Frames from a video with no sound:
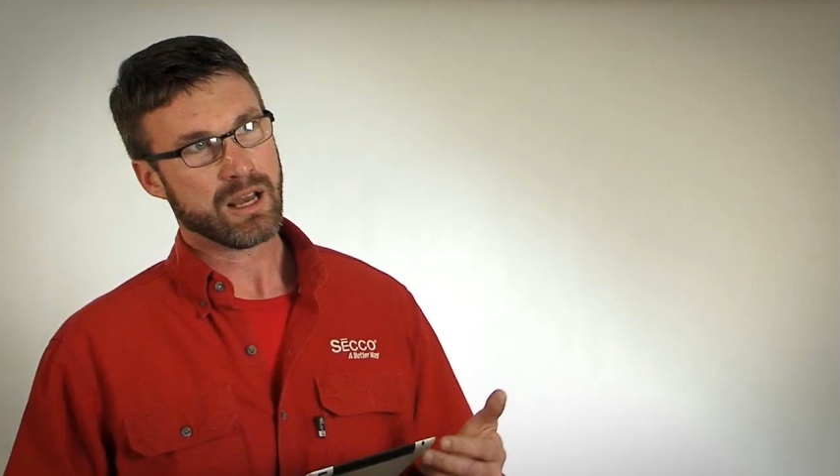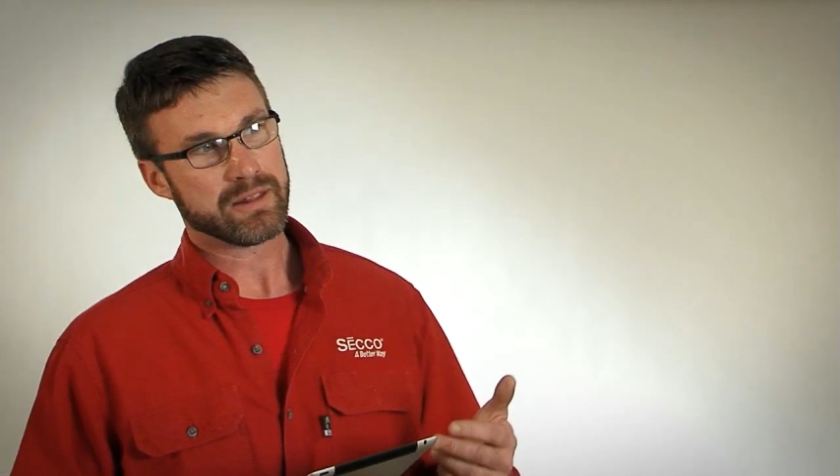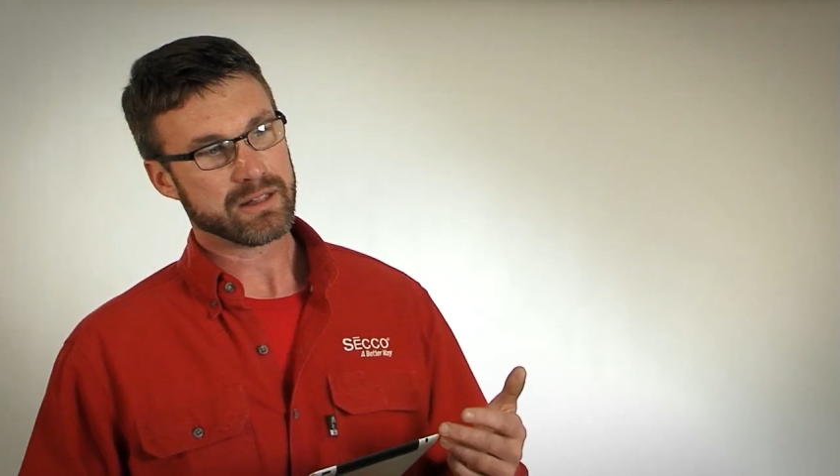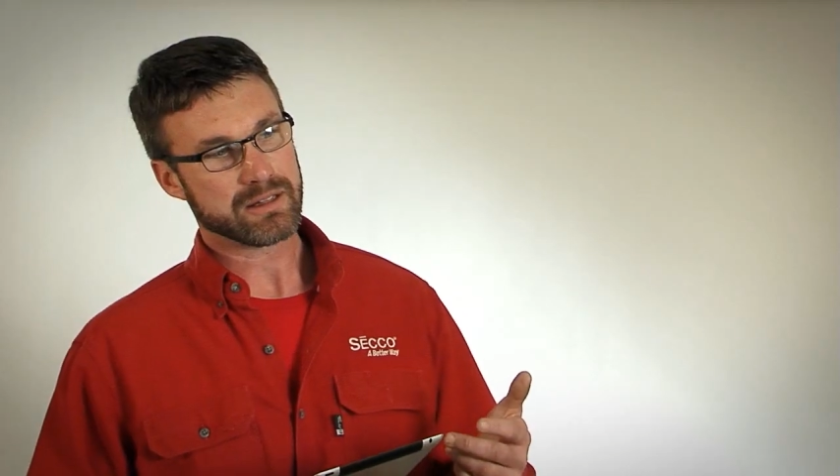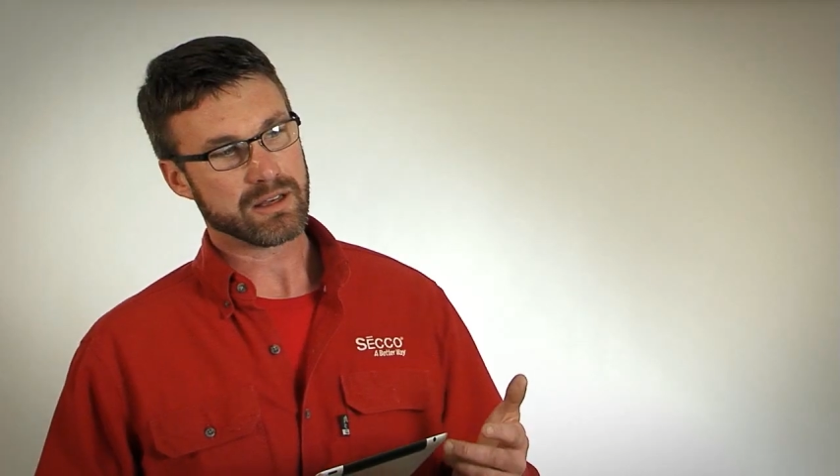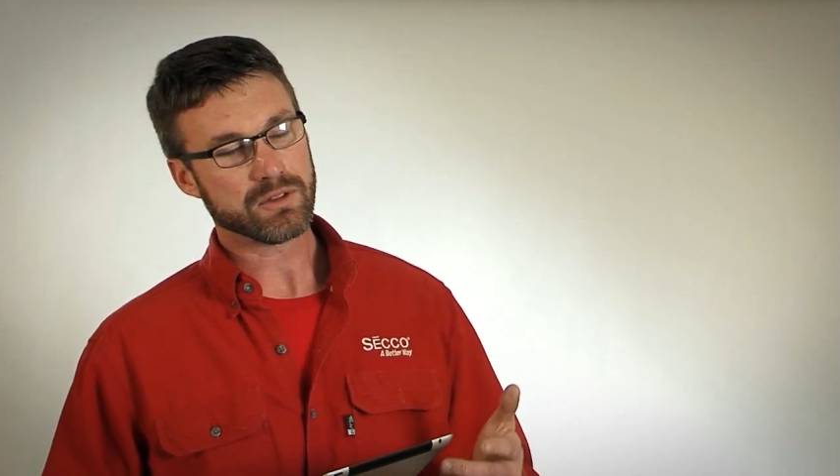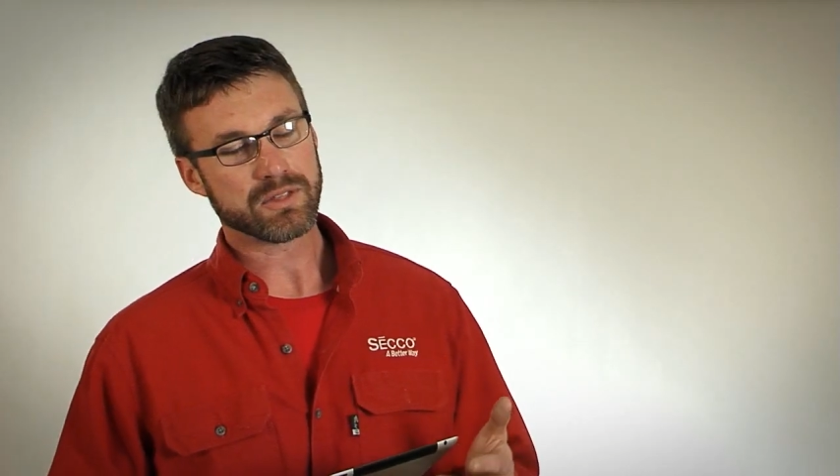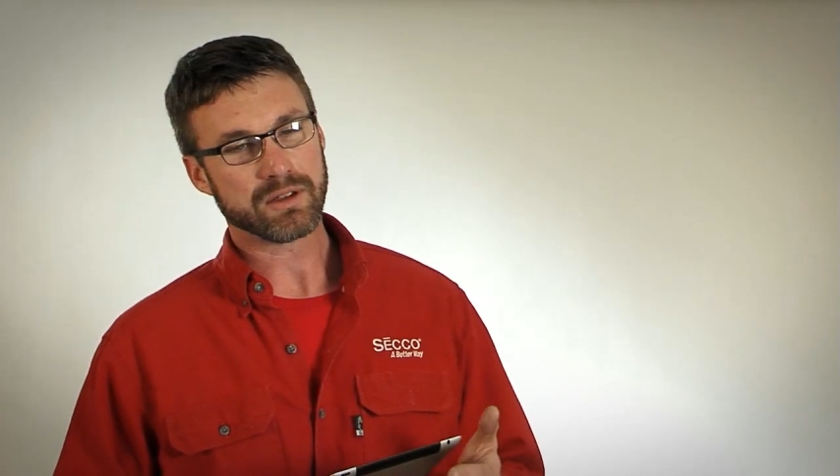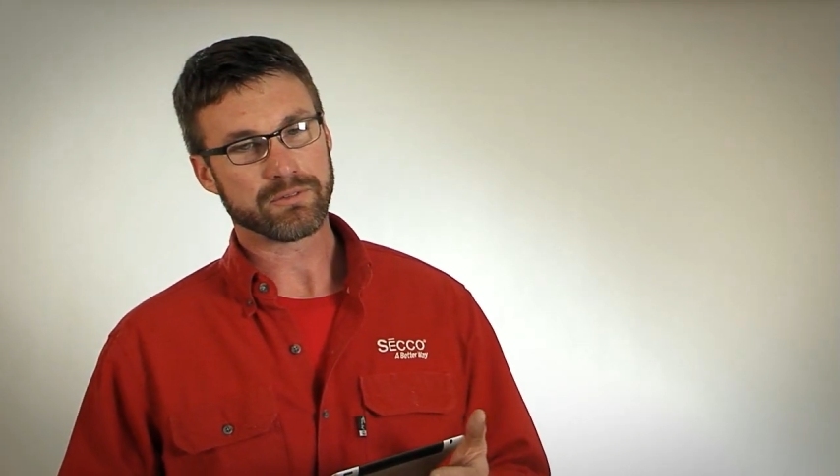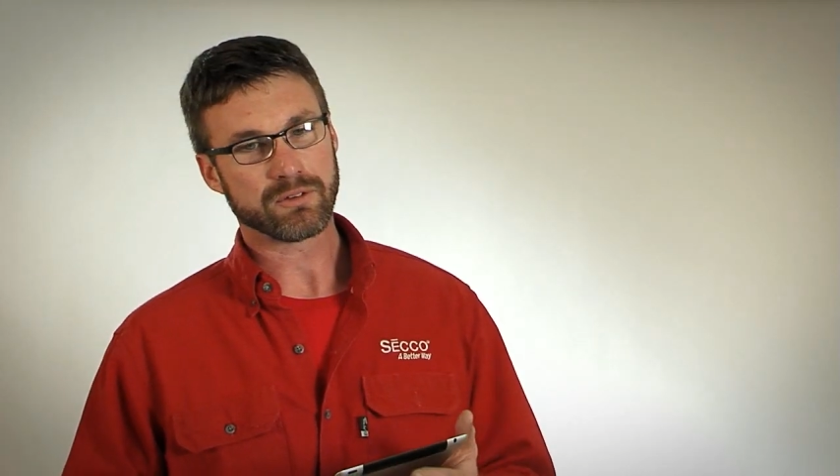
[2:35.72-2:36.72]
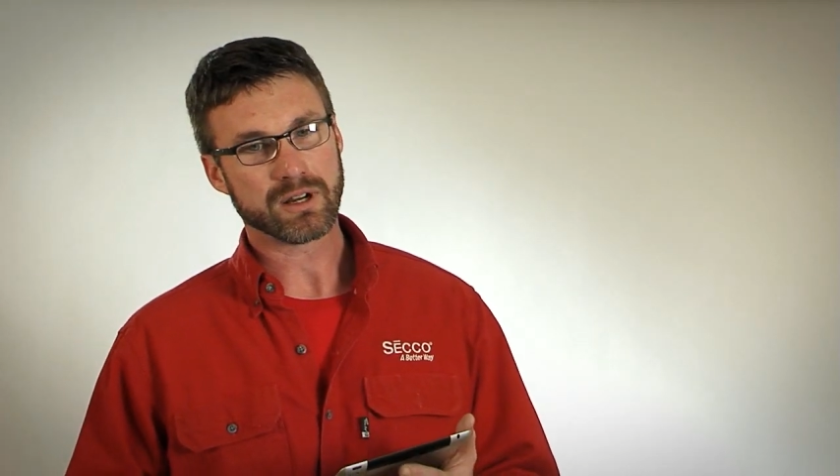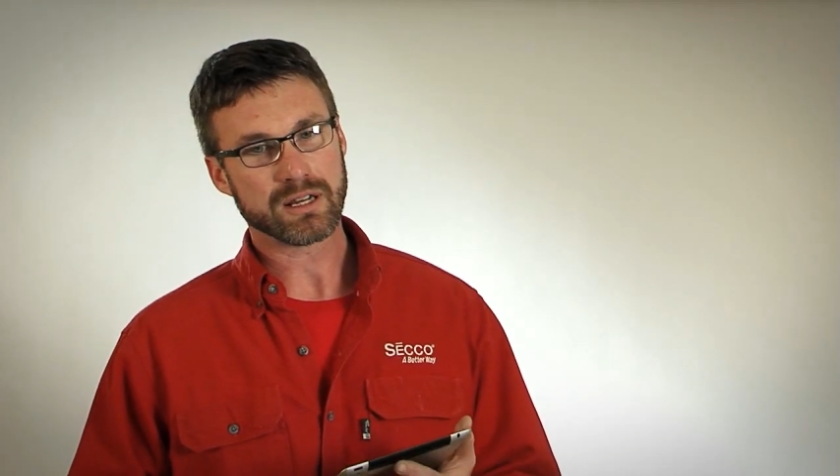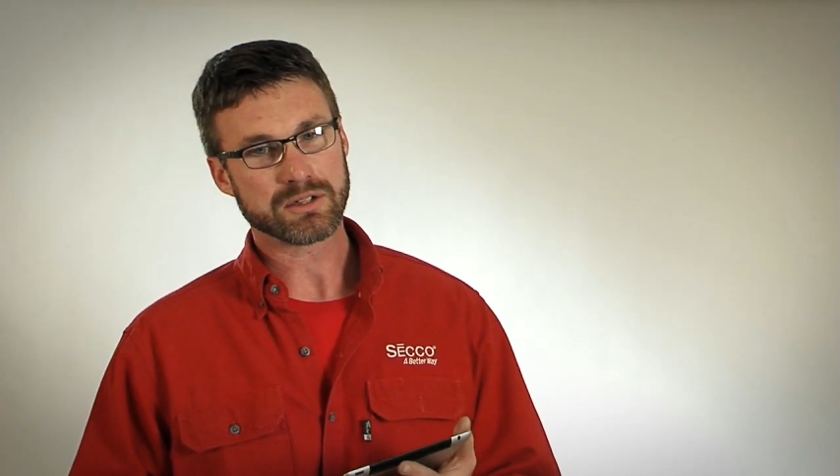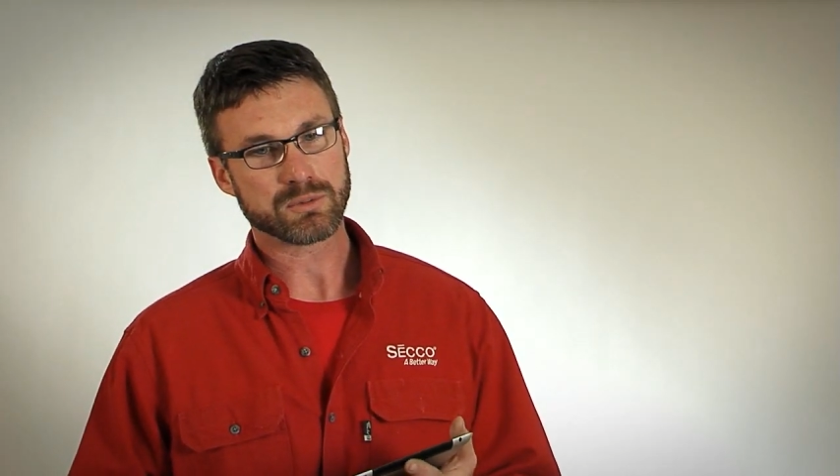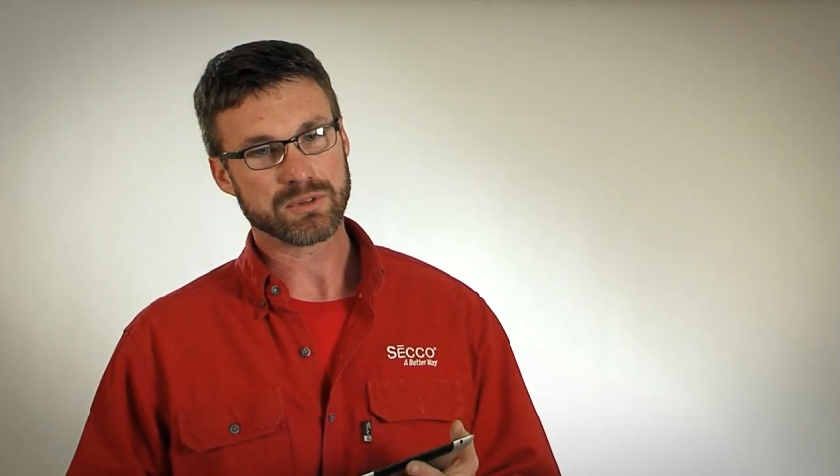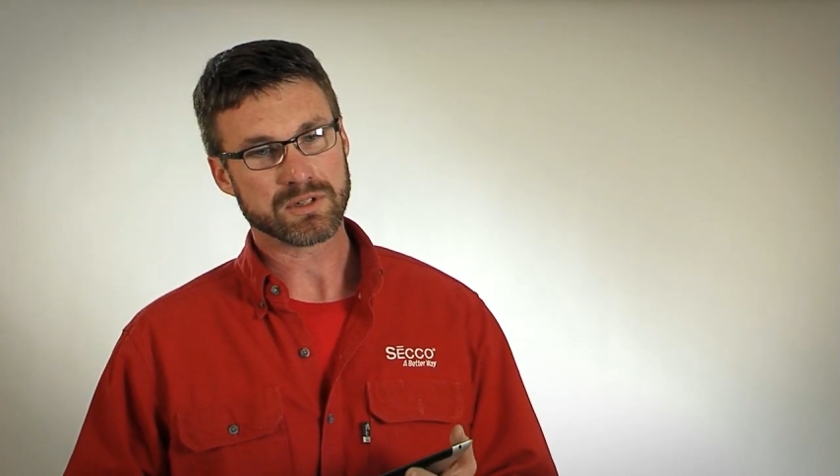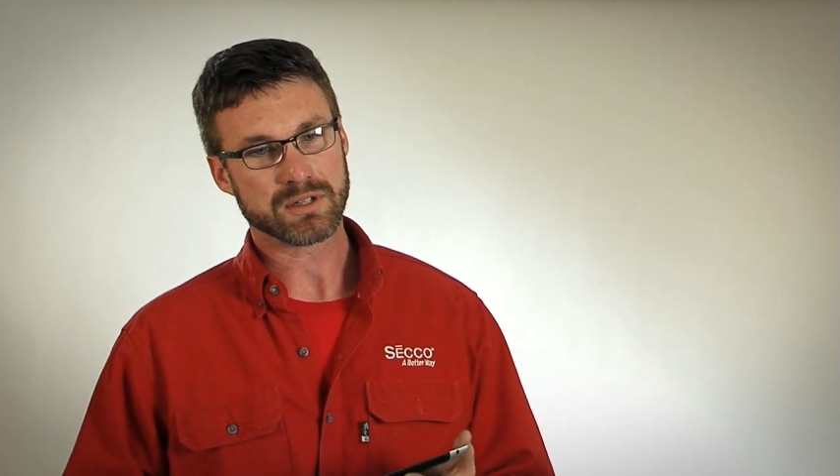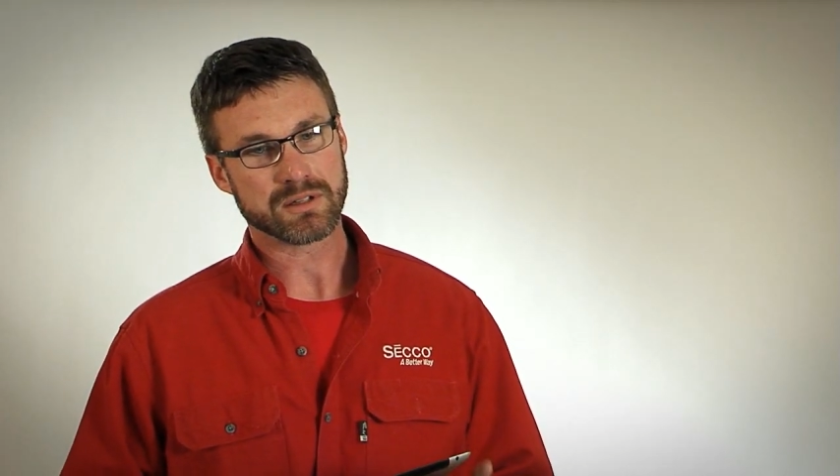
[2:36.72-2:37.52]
I think the other thing for us was